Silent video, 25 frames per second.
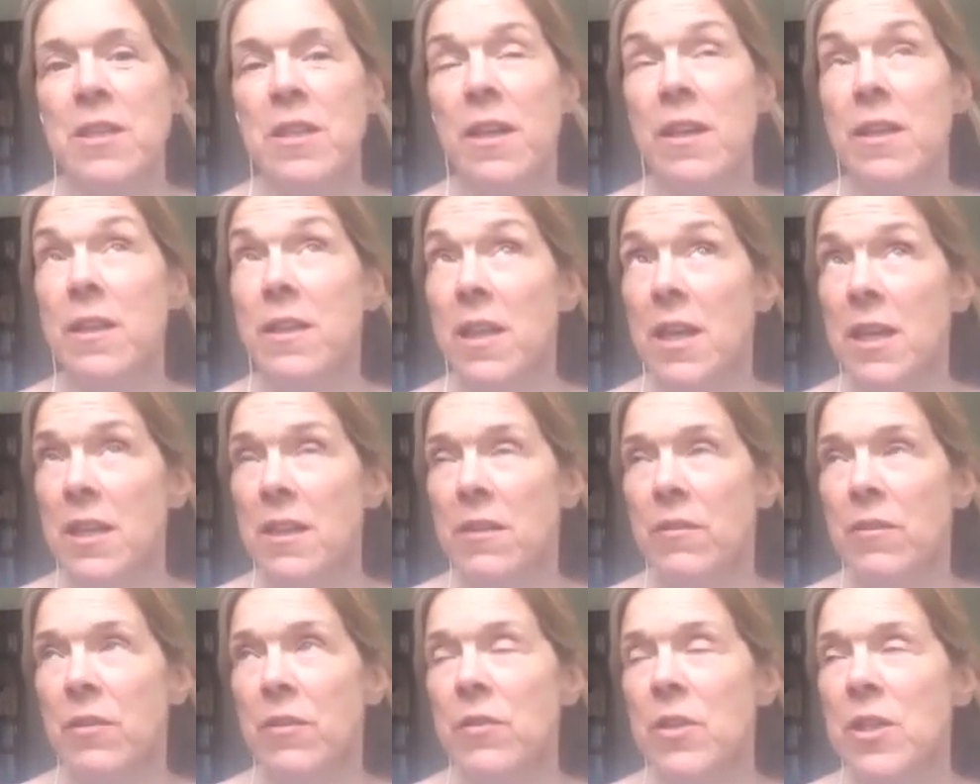I think the
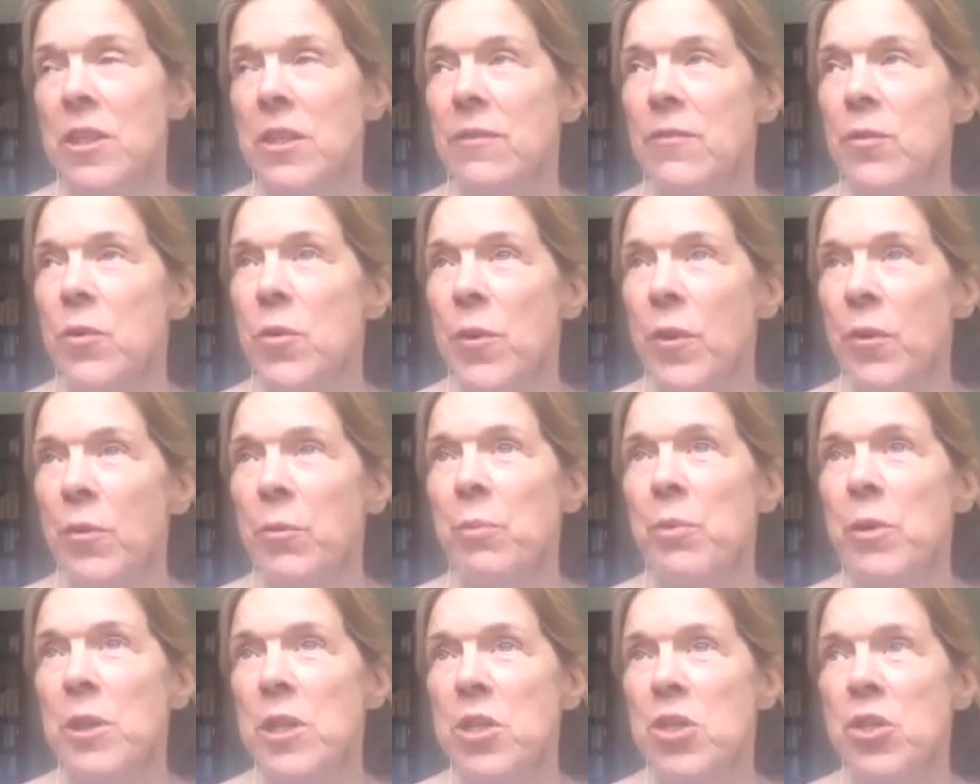15th of August.
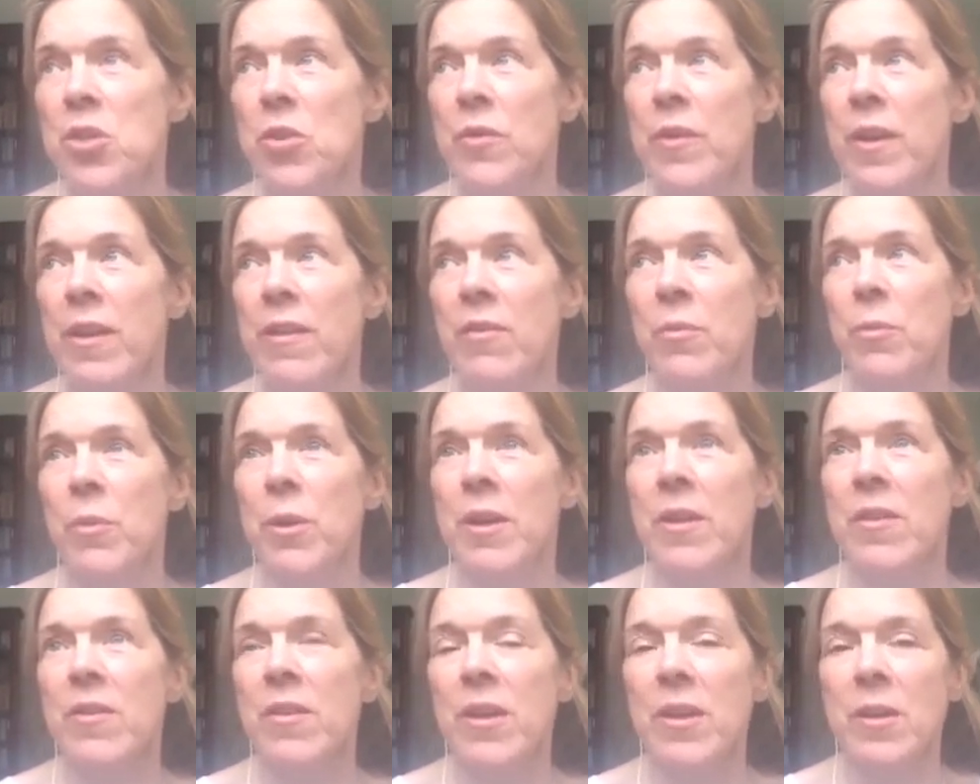Pretty sure that's when
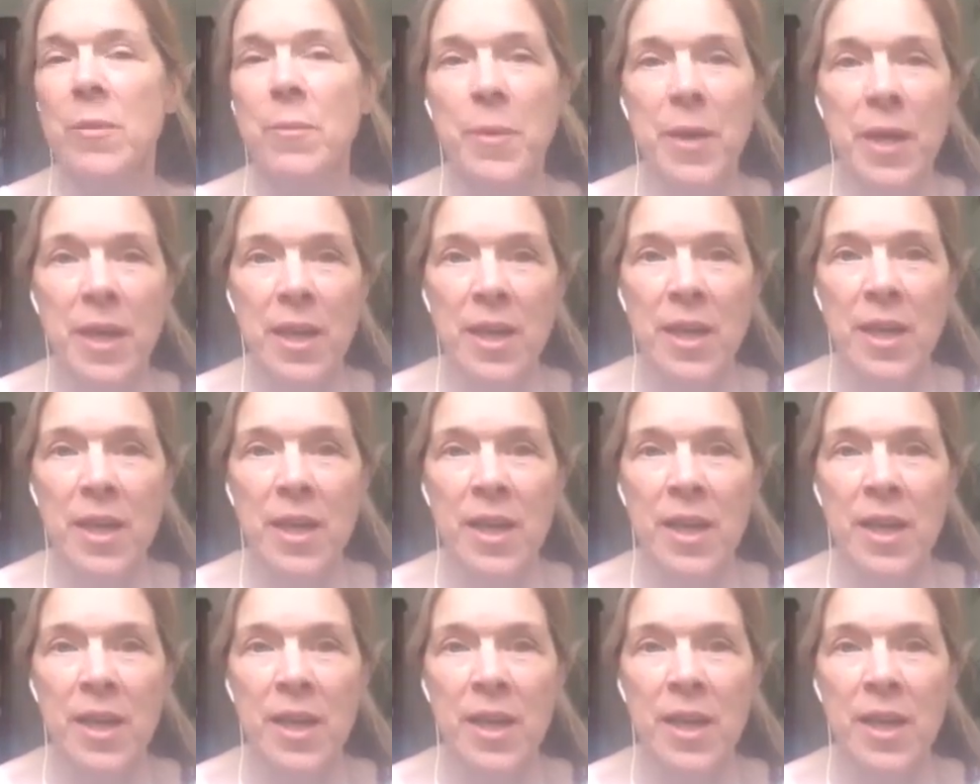it's going to be.